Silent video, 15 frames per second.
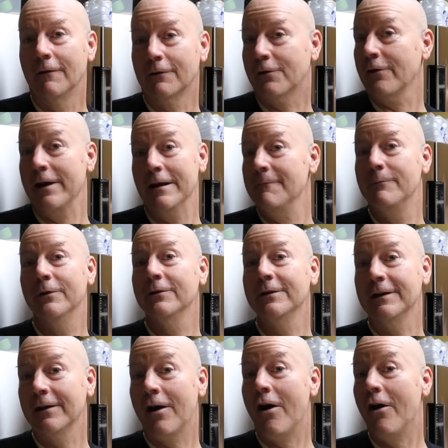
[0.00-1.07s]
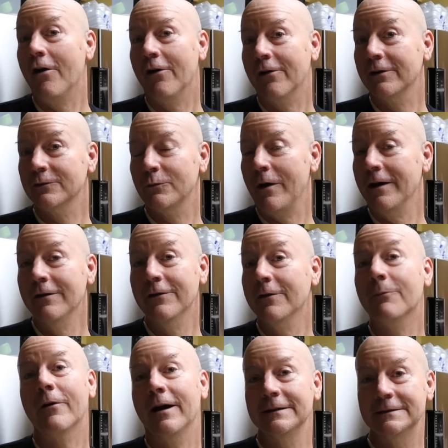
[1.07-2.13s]
are great at building cars, why do
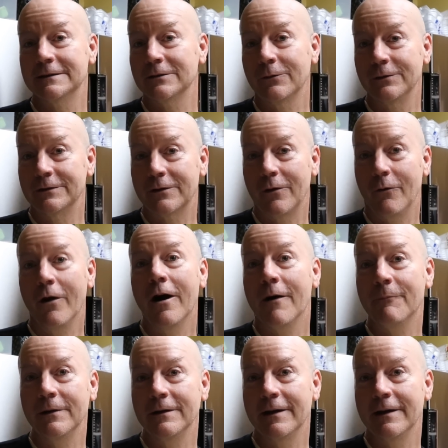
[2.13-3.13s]
their prices always go up?